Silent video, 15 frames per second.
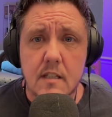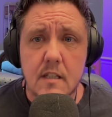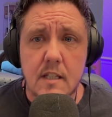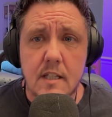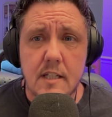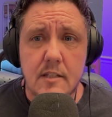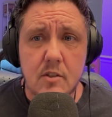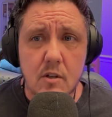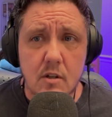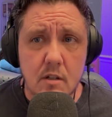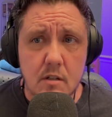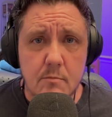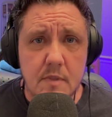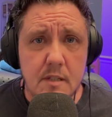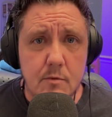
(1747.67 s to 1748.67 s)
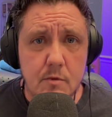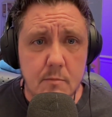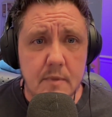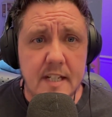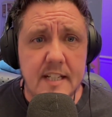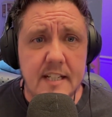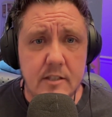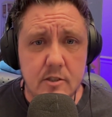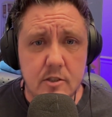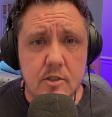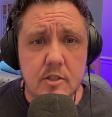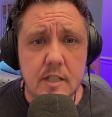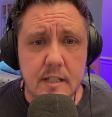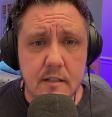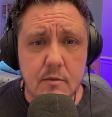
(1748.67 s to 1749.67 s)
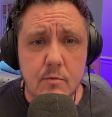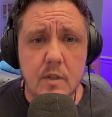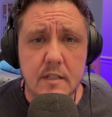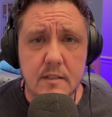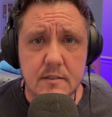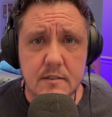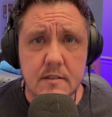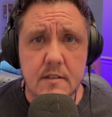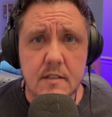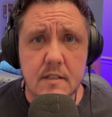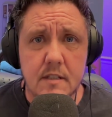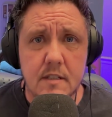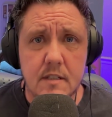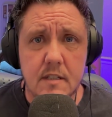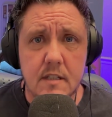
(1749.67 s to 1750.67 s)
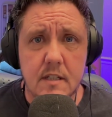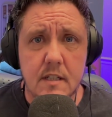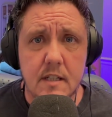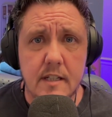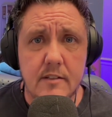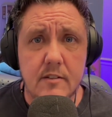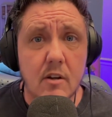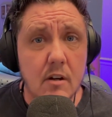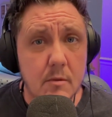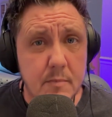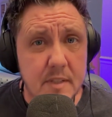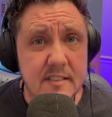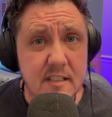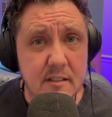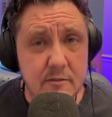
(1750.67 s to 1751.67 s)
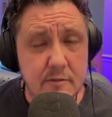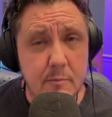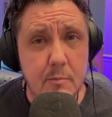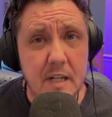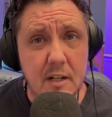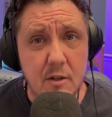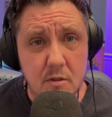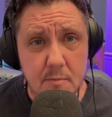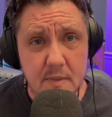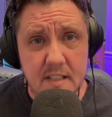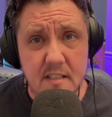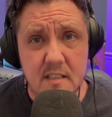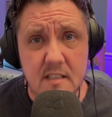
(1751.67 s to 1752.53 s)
It taught me what my inner strength was. It taught me self-empowerment.